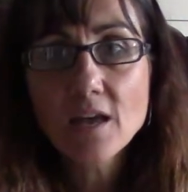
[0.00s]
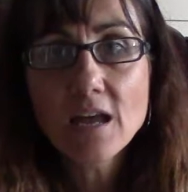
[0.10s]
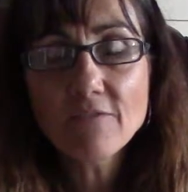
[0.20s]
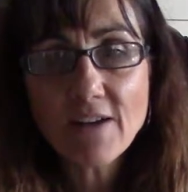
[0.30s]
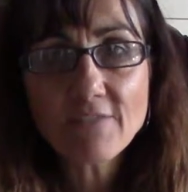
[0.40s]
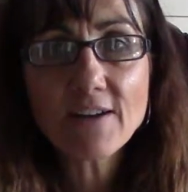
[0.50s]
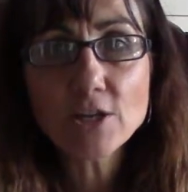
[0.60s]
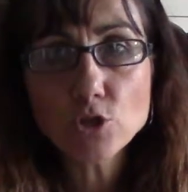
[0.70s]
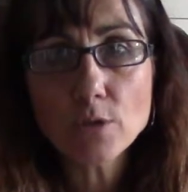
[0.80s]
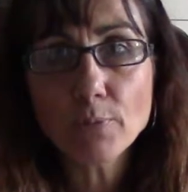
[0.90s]
If I
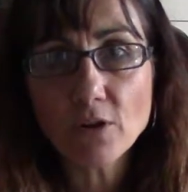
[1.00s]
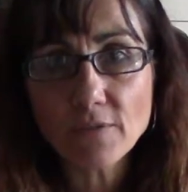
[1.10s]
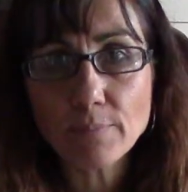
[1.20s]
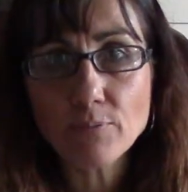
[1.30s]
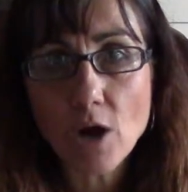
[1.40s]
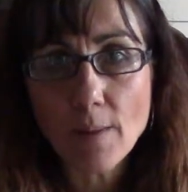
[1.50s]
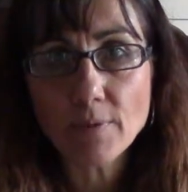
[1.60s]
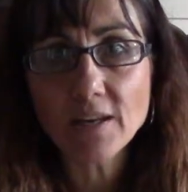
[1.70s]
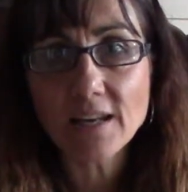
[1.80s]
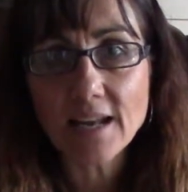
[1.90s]
find you the perfect
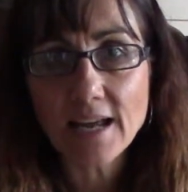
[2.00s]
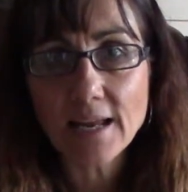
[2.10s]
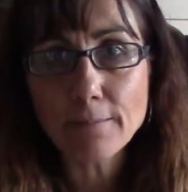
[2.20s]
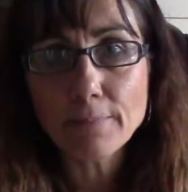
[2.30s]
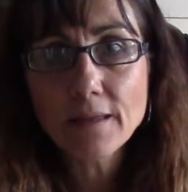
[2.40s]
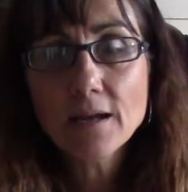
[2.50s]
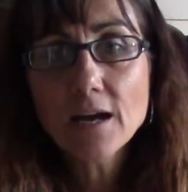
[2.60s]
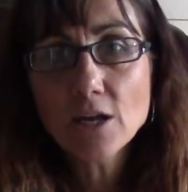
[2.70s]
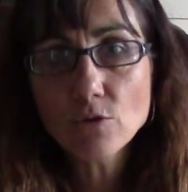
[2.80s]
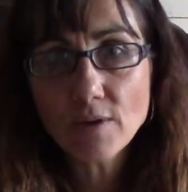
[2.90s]
property tonight,
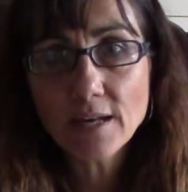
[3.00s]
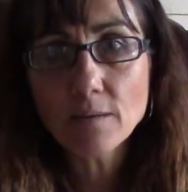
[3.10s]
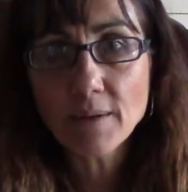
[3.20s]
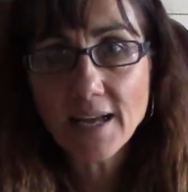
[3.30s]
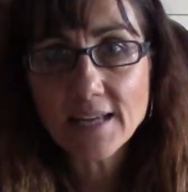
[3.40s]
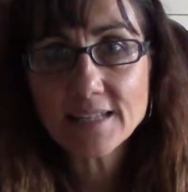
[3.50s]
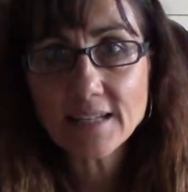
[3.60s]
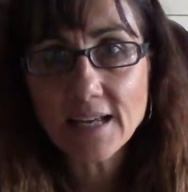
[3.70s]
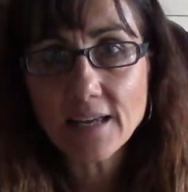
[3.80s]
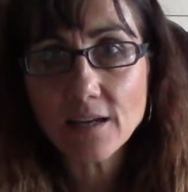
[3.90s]
are you ready to buy it
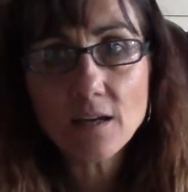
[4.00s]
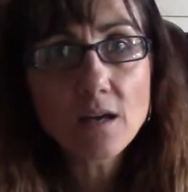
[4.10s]
tonight?